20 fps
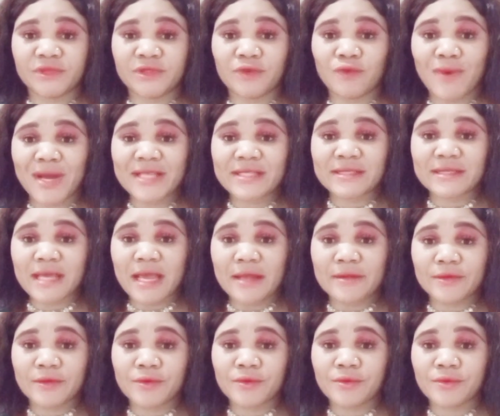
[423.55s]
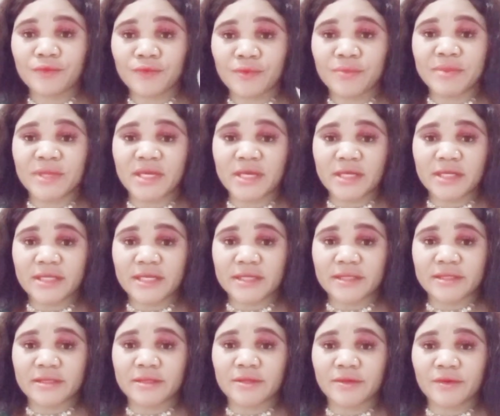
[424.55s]
White candle will be
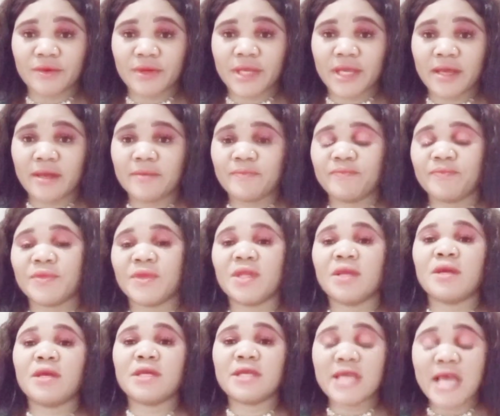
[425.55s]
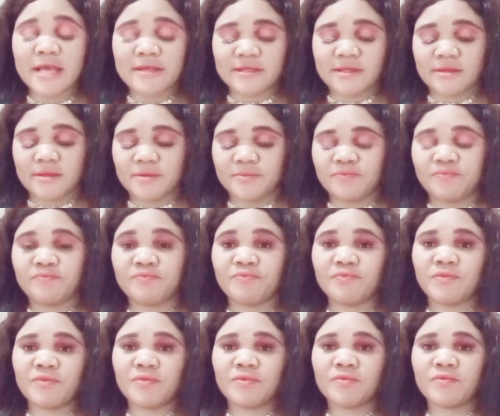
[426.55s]
needed, okay? Yes.
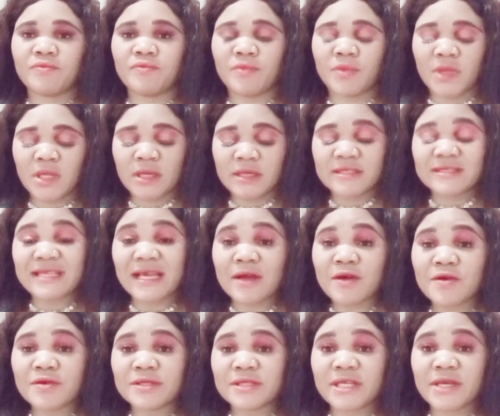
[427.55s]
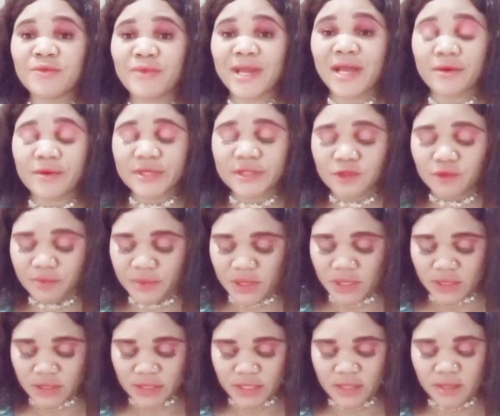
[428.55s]
Second thing we are going to be
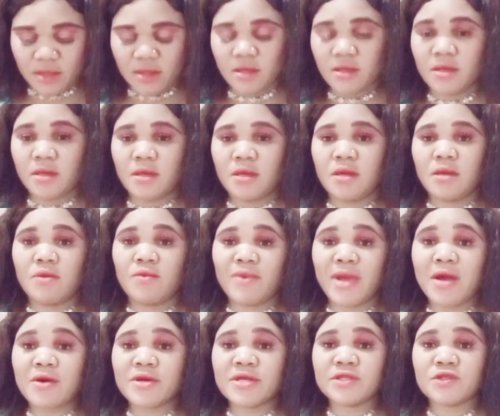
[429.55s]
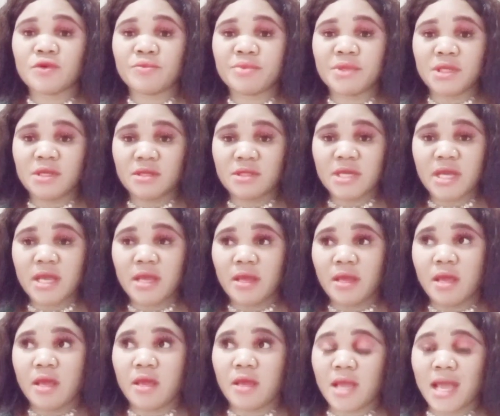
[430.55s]
needed, we are going to be needed
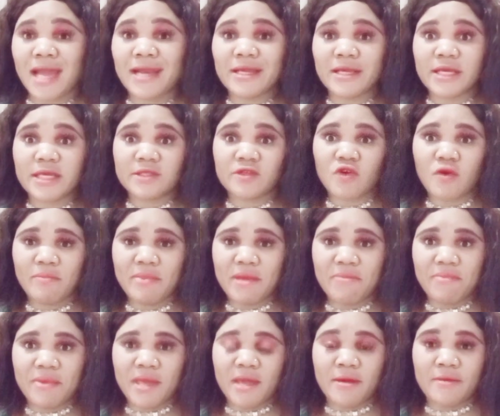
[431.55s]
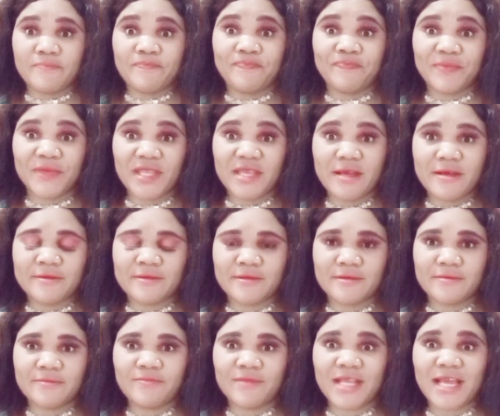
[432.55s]
alligator pepper.
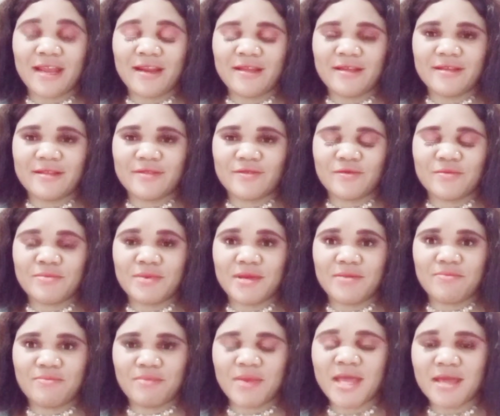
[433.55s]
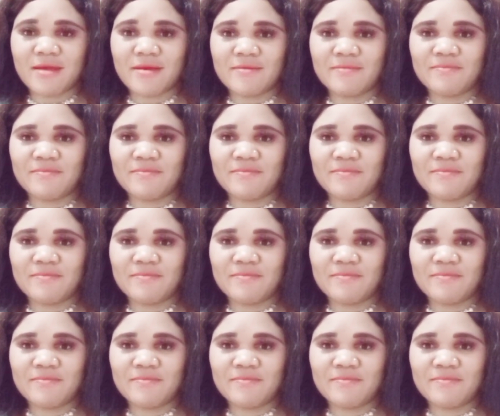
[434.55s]
Yes, alligator pepper.